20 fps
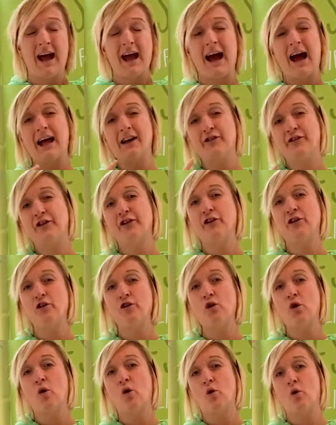And do you
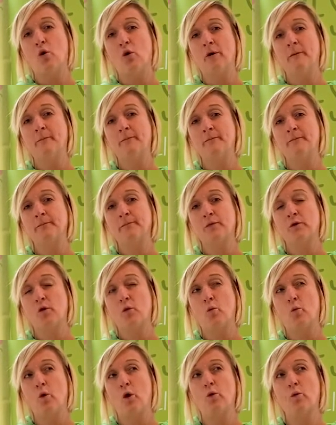know
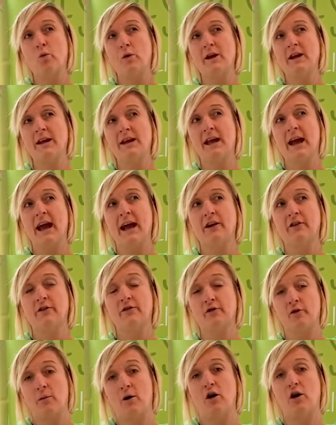what we get
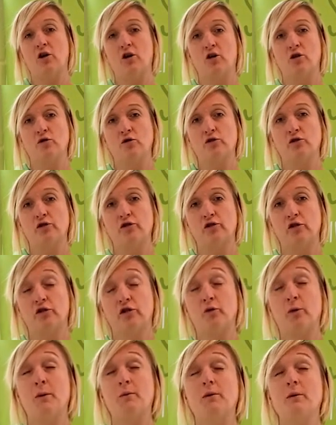from our lungs? So
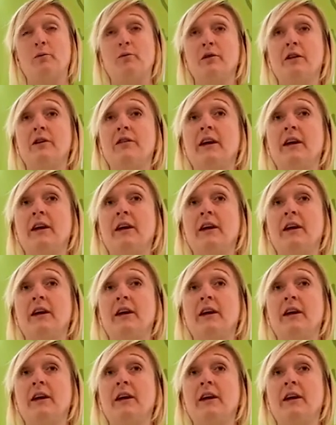when we breathe